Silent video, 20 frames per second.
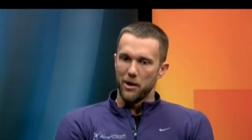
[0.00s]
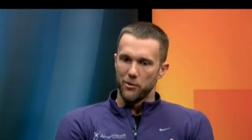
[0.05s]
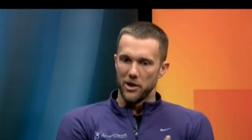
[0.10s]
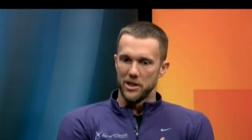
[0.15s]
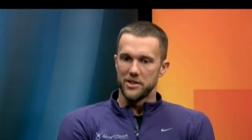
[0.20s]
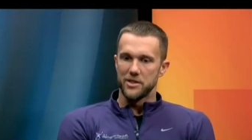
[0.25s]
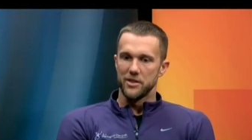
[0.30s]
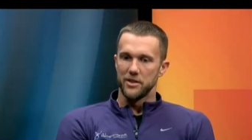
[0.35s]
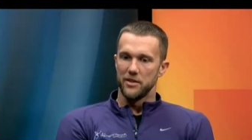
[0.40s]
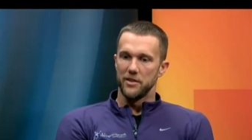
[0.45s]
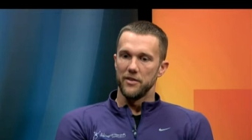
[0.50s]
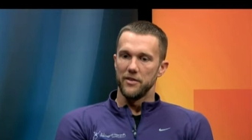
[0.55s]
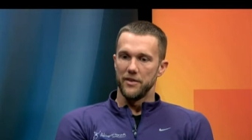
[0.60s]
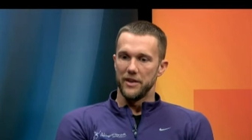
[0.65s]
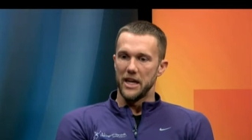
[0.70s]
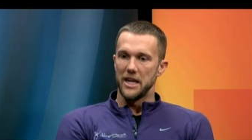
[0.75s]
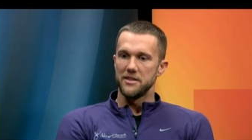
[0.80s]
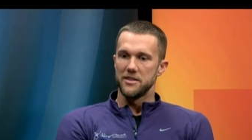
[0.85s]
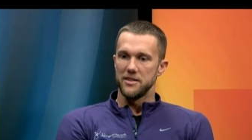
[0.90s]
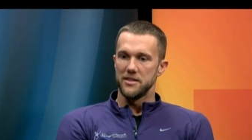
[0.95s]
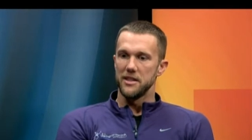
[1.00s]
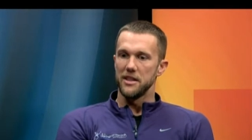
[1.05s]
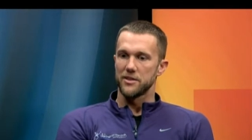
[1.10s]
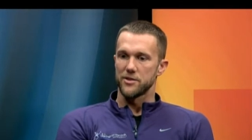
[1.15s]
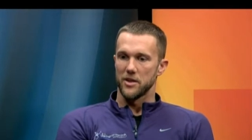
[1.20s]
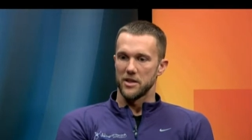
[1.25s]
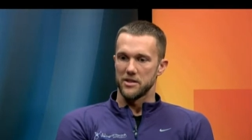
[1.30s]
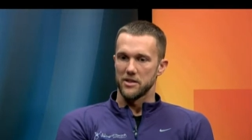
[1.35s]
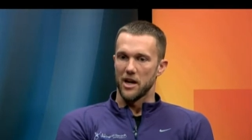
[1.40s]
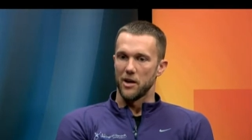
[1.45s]
I went to the ACC,
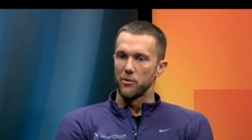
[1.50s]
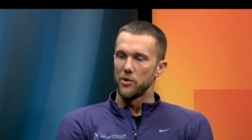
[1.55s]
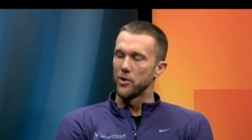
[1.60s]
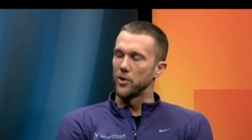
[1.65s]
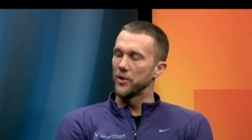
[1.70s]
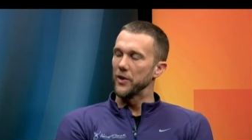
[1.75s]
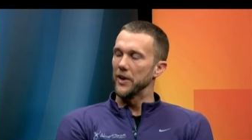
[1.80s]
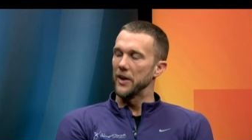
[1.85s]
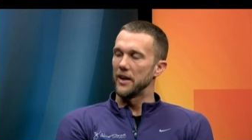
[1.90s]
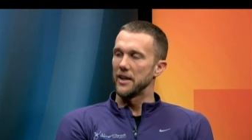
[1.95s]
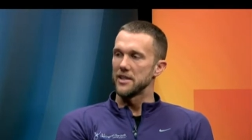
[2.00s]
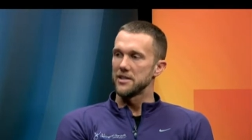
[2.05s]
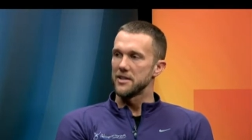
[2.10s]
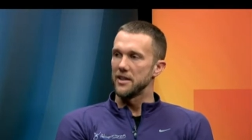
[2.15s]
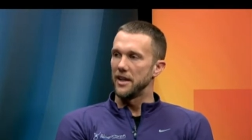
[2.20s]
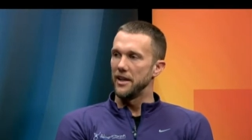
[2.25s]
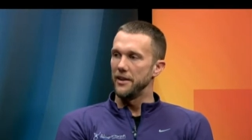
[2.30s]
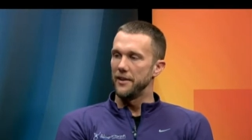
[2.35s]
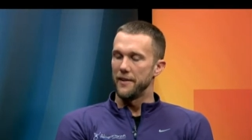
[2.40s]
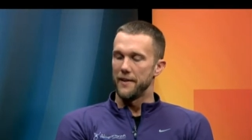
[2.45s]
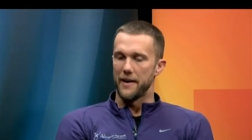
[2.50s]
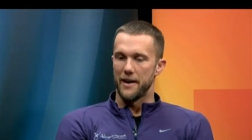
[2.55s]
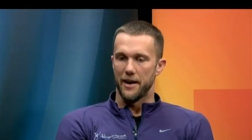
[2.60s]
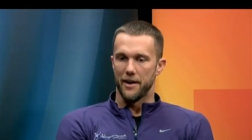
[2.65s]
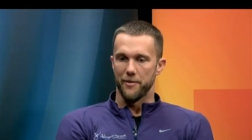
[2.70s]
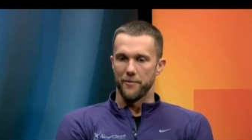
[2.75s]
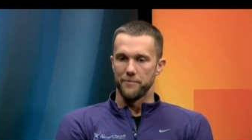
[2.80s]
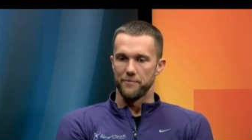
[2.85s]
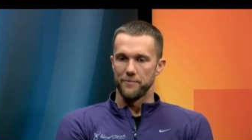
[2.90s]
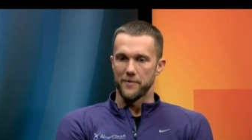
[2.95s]
so I signed with North Carolina State mm-hmm.
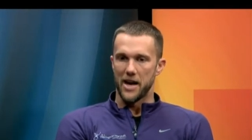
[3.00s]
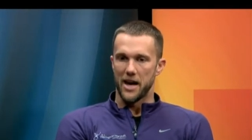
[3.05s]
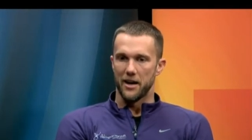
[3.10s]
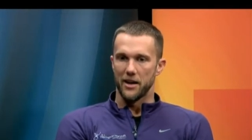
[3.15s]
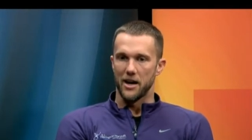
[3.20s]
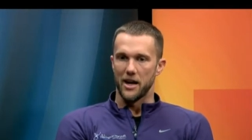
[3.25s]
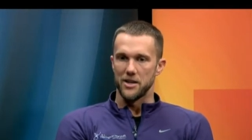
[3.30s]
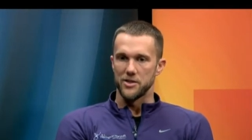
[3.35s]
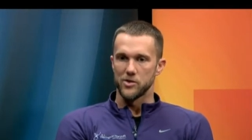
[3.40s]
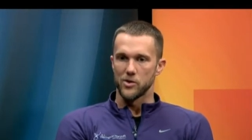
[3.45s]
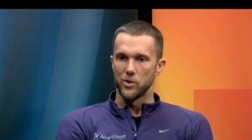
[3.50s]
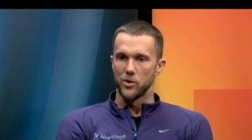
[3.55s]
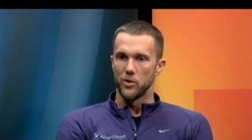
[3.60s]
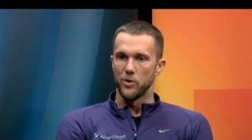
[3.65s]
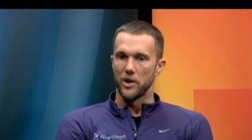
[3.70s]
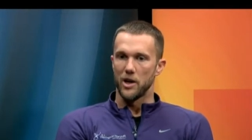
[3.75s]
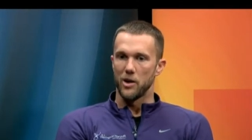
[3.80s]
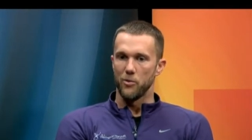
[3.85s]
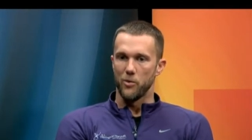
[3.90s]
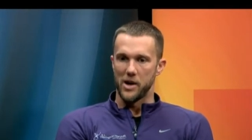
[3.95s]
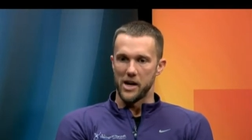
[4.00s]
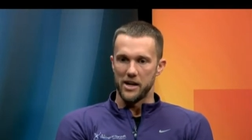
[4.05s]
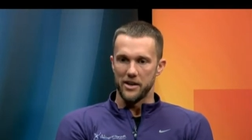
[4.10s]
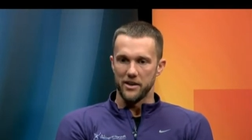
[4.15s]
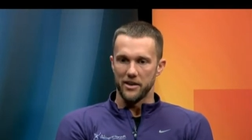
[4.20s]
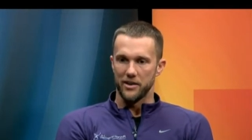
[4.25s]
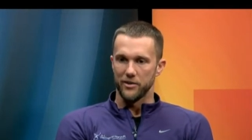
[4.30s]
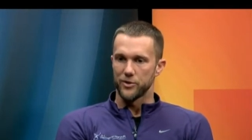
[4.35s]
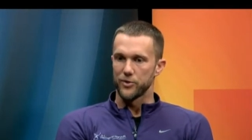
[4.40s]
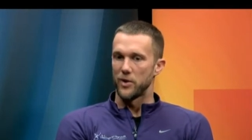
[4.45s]
um, out of high school when I
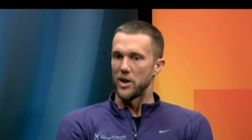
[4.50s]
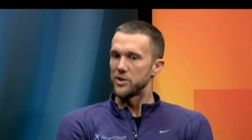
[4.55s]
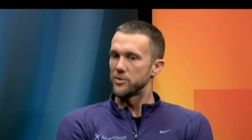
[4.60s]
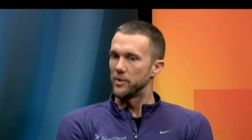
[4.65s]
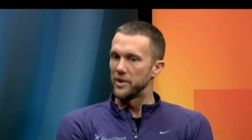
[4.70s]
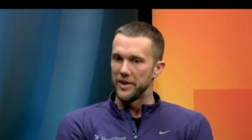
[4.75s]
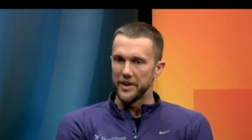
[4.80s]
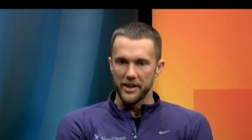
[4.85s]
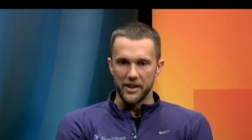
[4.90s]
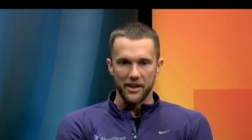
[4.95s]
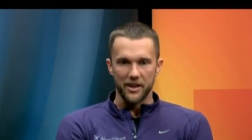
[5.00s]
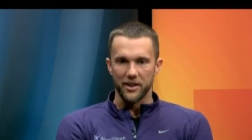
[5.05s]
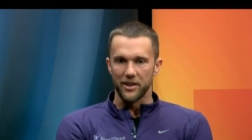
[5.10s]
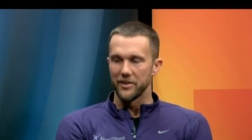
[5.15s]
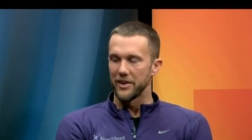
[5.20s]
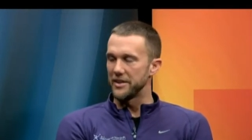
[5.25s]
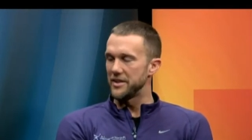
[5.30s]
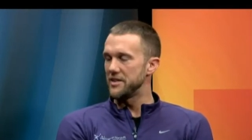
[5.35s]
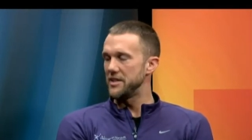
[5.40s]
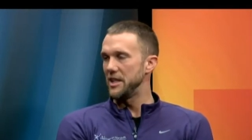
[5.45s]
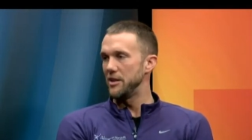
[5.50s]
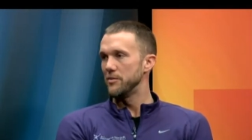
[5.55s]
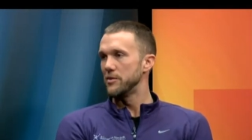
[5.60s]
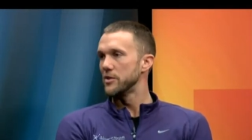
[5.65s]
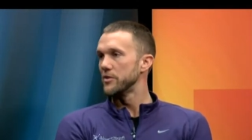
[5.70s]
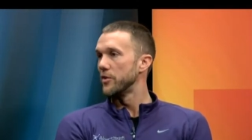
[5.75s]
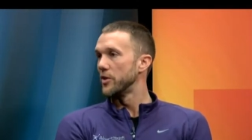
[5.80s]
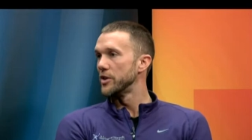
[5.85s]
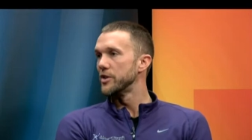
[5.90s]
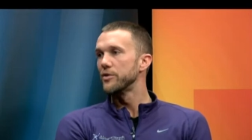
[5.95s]
went, and was freshman of the year. Led the team,
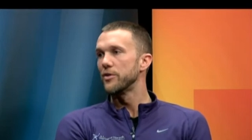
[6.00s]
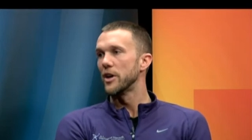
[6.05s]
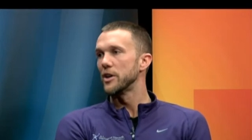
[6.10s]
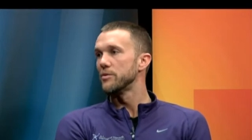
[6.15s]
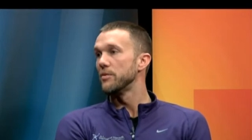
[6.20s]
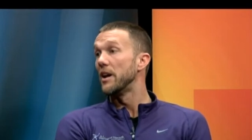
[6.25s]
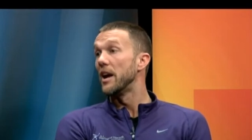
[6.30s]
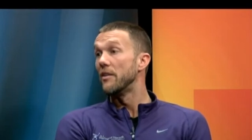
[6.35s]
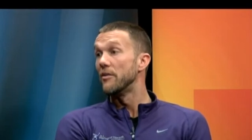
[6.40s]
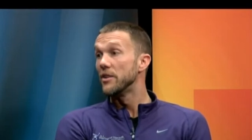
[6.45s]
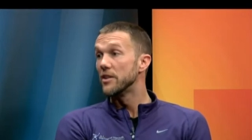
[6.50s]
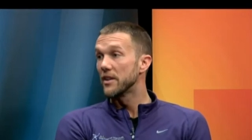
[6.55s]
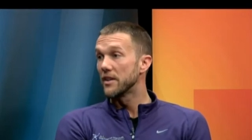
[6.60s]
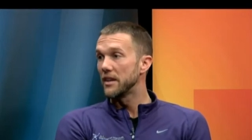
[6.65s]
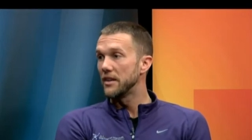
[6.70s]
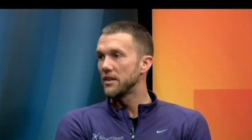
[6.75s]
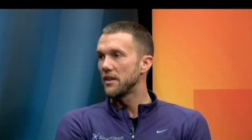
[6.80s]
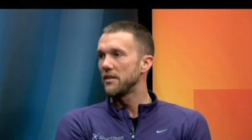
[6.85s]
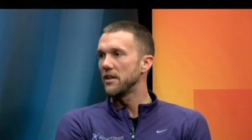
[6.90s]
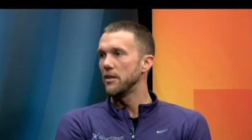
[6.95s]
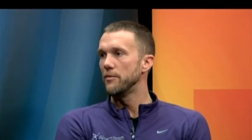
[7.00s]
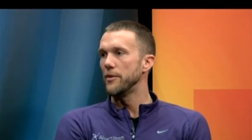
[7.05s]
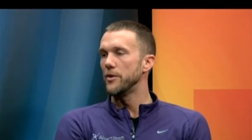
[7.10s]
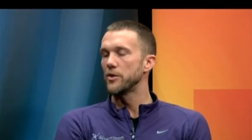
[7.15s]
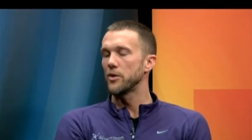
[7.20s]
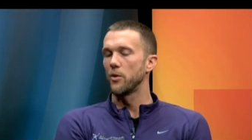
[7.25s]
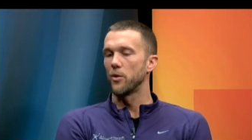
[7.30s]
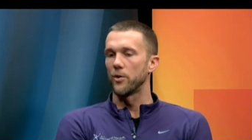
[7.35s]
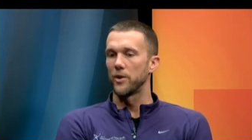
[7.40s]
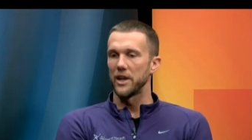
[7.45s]
first freshman ever to lead the team in
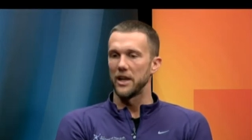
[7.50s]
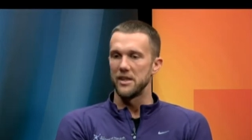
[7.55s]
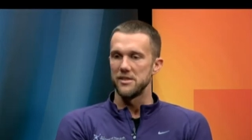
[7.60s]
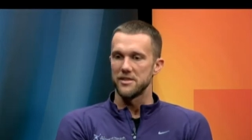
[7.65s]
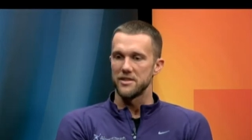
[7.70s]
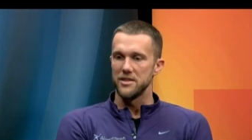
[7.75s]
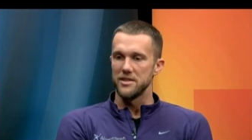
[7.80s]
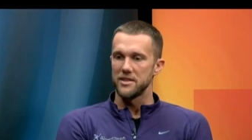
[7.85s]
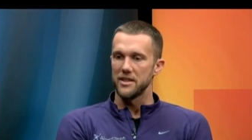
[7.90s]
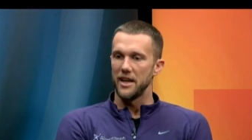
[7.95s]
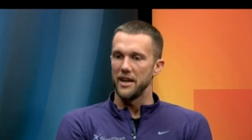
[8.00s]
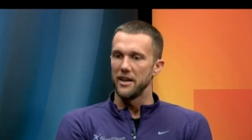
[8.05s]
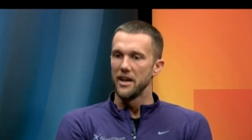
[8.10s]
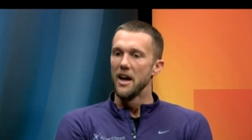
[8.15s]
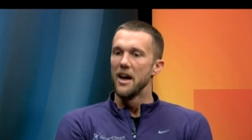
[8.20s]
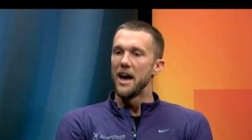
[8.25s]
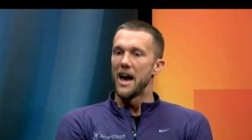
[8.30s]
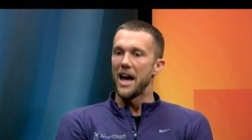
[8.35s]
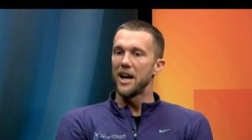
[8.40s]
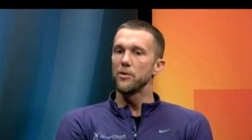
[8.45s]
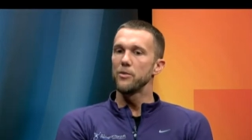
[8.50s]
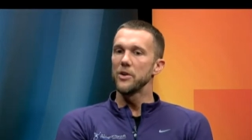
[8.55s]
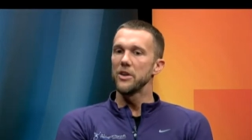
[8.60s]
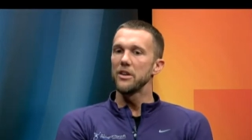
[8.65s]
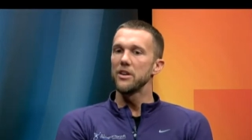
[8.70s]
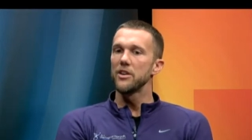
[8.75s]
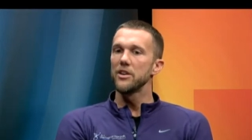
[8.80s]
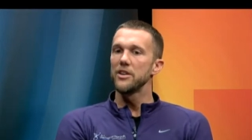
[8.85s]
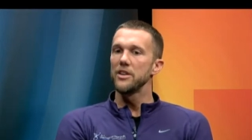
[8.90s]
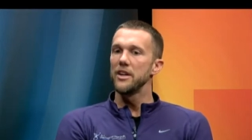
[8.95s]
scoring at NC State. Had a
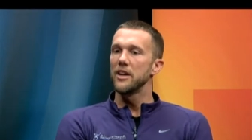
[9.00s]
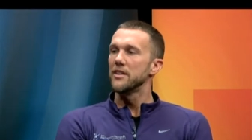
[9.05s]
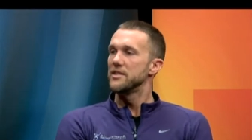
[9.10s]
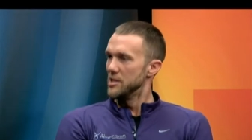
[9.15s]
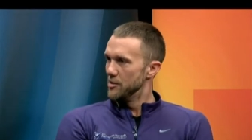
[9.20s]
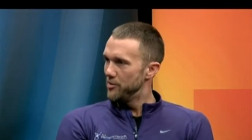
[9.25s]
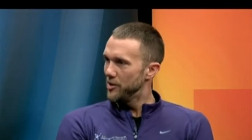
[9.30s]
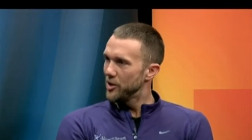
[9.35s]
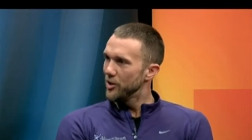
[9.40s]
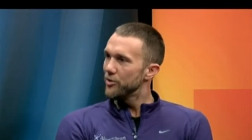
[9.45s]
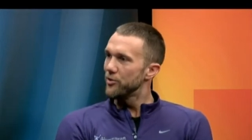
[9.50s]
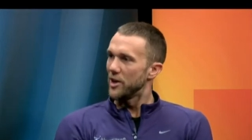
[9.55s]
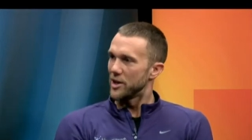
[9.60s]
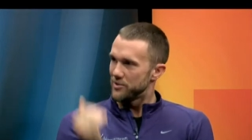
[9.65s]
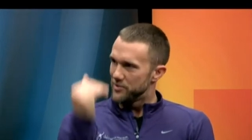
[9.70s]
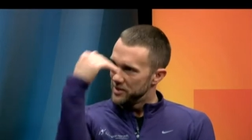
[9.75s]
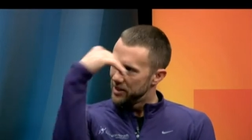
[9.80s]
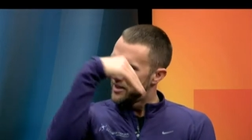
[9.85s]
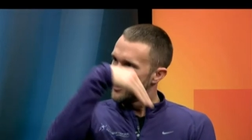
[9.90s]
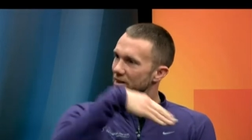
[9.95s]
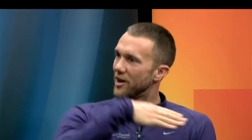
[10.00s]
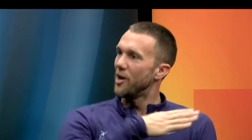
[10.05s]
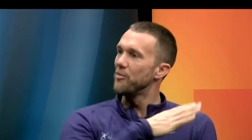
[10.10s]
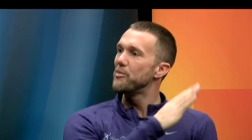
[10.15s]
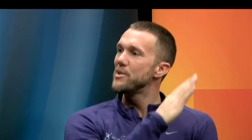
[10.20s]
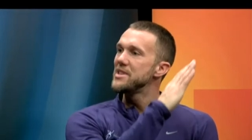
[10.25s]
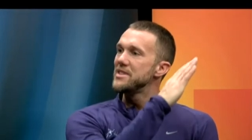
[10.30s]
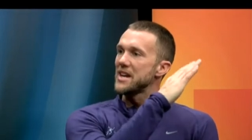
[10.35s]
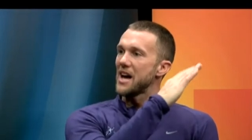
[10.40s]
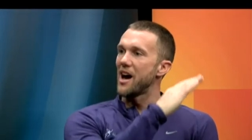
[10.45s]
really oh. good year. Typical freshman year,
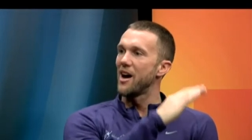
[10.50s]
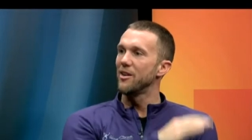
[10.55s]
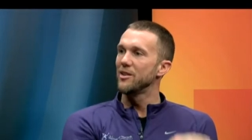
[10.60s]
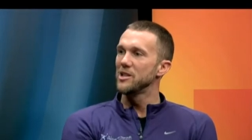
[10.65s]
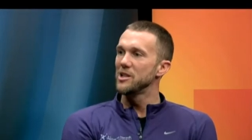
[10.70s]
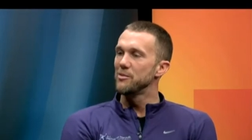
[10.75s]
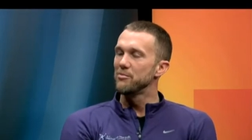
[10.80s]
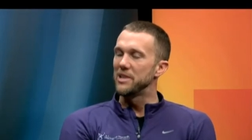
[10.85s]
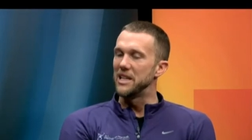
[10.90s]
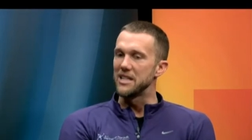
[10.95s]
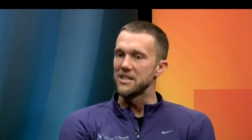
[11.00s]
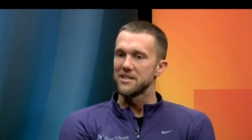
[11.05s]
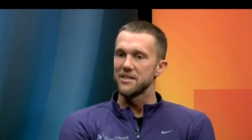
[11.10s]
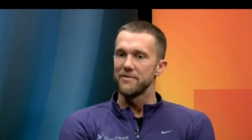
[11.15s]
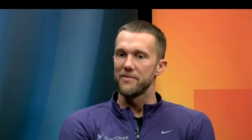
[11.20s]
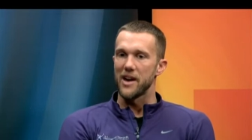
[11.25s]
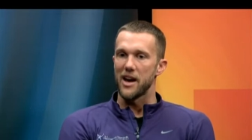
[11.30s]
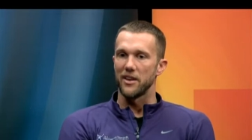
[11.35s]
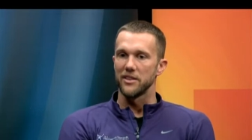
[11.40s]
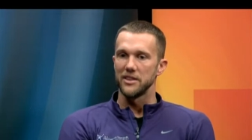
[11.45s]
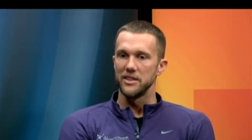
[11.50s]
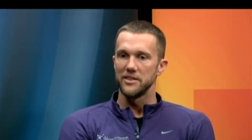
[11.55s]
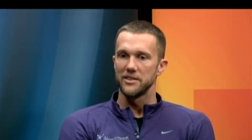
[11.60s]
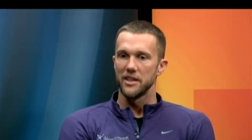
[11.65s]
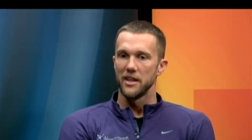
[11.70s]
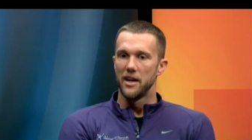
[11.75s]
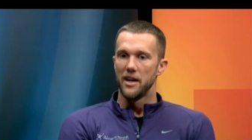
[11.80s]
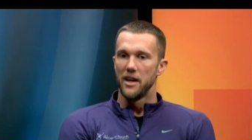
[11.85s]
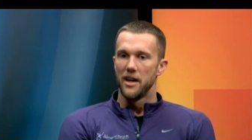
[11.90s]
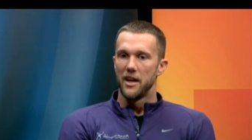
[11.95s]
up and yep. down, yep. peaks and valleys.